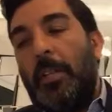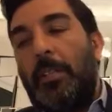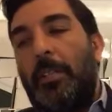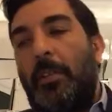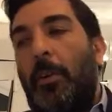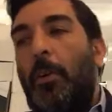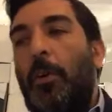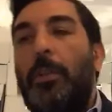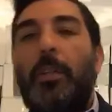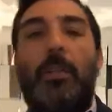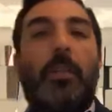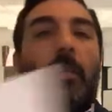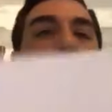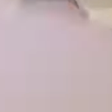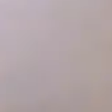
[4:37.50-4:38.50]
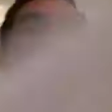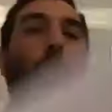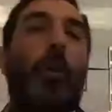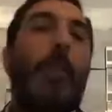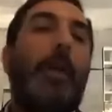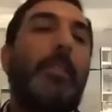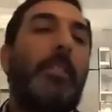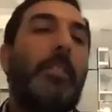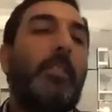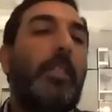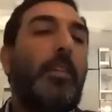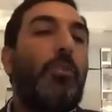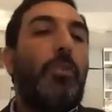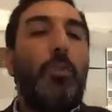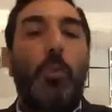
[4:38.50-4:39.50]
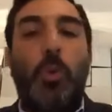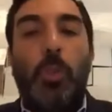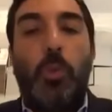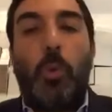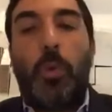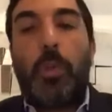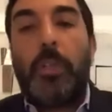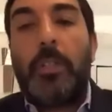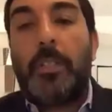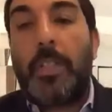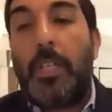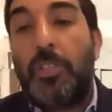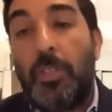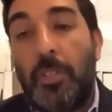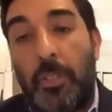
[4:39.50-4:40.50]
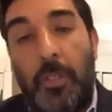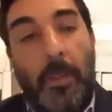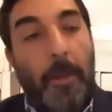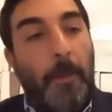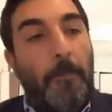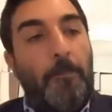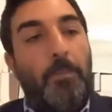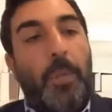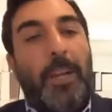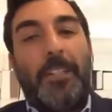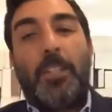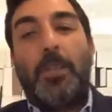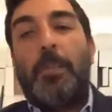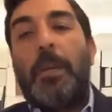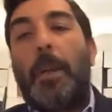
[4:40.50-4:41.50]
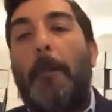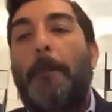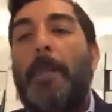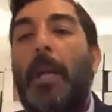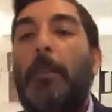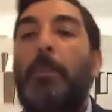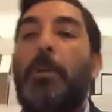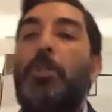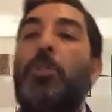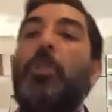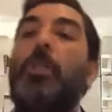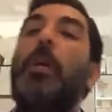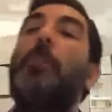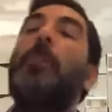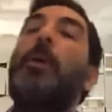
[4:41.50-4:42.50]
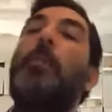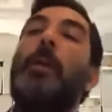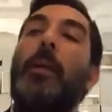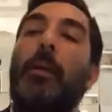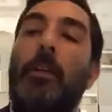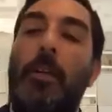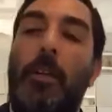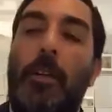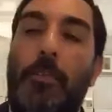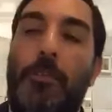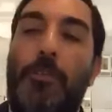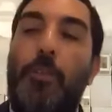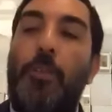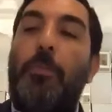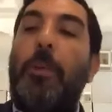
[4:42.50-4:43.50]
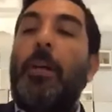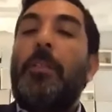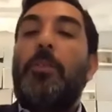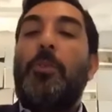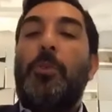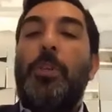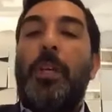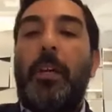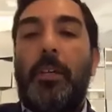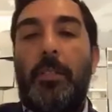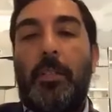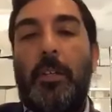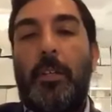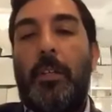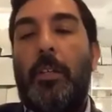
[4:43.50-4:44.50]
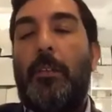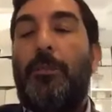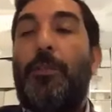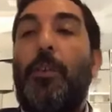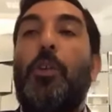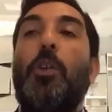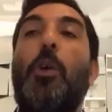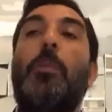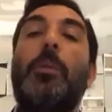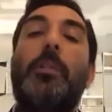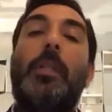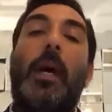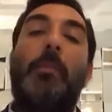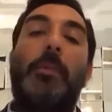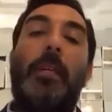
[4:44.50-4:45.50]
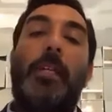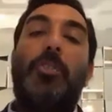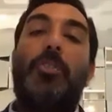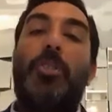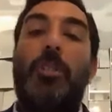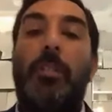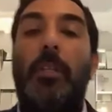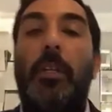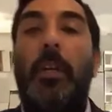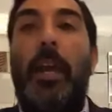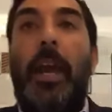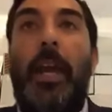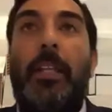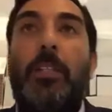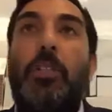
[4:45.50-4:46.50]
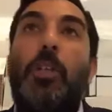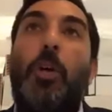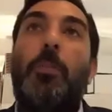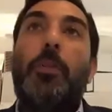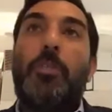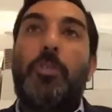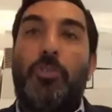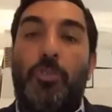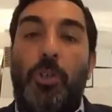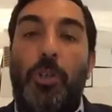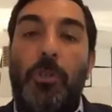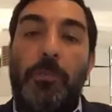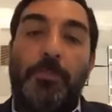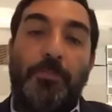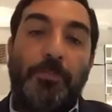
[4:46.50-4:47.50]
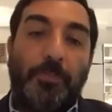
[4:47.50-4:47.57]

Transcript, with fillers: All the talk about secret world organizations planning to make a big push in the upcoming few months or years for global domination and global control.